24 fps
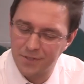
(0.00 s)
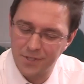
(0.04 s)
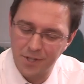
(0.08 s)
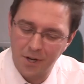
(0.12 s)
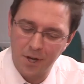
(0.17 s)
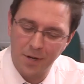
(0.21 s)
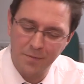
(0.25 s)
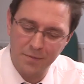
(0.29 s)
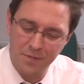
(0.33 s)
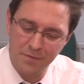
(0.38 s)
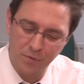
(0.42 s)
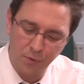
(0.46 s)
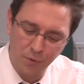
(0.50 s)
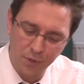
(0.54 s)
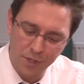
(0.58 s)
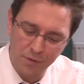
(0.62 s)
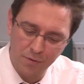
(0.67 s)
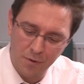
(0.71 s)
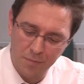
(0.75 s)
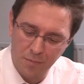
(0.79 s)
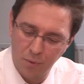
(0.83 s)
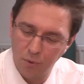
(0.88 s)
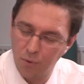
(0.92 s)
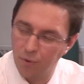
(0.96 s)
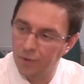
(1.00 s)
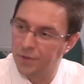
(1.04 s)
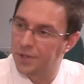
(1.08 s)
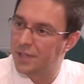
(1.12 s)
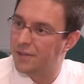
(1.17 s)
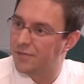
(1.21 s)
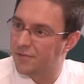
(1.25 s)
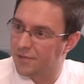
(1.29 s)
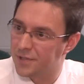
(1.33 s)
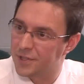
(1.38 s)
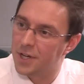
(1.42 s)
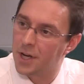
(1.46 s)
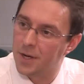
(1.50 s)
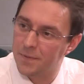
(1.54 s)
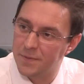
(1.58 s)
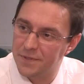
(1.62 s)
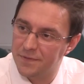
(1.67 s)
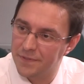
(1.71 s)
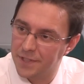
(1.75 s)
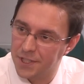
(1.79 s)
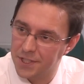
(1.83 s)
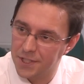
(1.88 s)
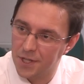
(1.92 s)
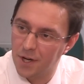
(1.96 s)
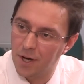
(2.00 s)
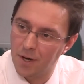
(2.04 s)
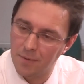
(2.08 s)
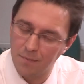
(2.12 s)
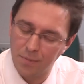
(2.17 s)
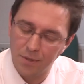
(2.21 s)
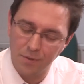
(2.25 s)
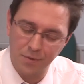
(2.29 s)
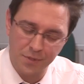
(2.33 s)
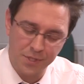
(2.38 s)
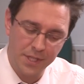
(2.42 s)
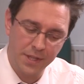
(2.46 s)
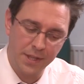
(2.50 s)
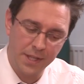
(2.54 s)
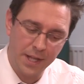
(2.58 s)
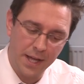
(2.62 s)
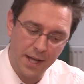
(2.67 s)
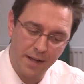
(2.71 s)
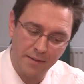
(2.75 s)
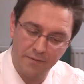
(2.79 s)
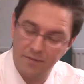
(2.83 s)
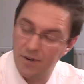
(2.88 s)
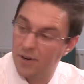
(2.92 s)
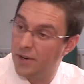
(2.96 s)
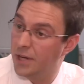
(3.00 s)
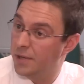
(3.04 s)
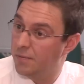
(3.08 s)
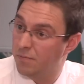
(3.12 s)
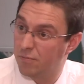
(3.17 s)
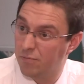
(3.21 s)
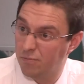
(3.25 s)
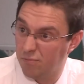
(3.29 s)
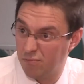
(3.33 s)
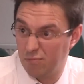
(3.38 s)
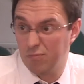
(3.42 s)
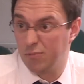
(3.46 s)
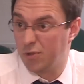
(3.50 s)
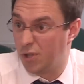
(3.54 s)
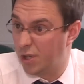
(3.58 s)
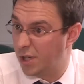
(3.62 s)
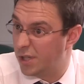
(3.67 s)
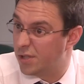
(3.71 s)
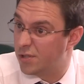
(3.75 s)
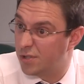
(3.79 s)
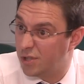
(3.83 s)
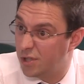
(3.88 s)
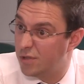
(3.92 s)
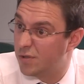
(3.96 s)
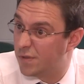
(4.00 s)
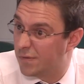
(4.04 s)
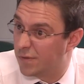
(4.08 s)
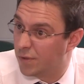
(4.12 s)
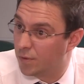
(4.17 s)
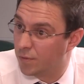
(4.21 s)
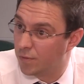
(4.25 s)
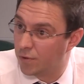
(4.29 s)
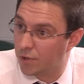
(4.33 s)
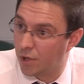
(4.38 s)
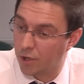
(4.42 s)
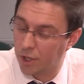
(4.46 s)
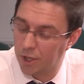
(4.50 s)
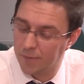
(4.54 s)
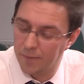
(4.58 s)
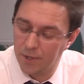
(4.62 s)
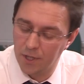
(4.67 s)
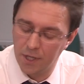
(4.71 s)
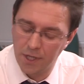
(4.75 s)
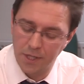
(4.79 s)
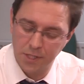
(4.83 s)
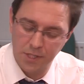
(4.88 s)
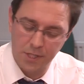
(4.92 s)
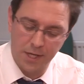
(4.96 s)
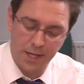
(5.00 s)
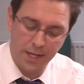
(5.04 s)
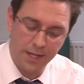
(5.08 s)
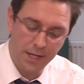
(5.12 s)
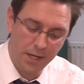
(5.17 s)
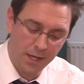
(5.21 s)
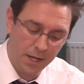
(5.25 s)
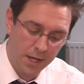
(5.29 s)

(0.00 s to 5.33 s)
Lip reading: types of audit report, different types of examples in there. Very nice, useful document actually.